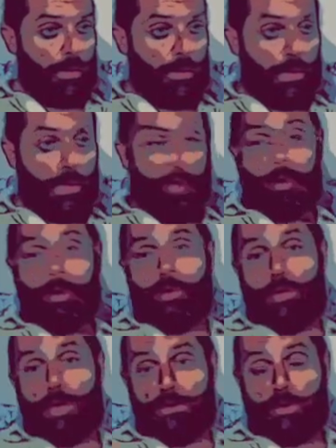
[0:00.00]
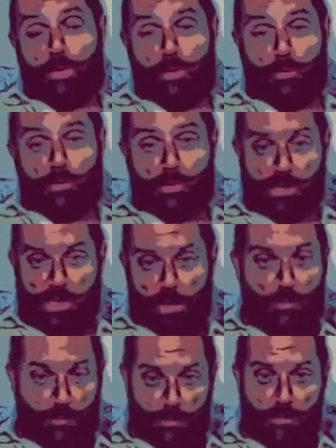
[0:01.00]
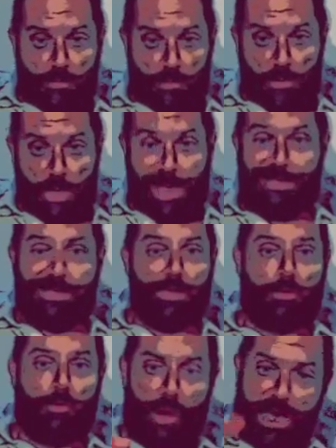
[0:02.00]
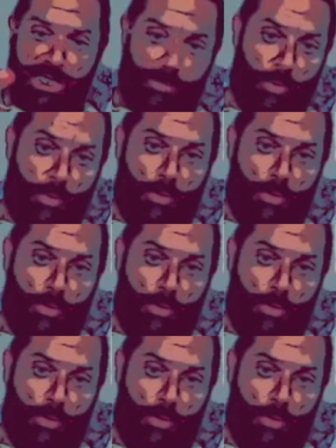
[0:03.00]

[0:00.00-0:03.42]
Now, when you let go of yourself as the grasper,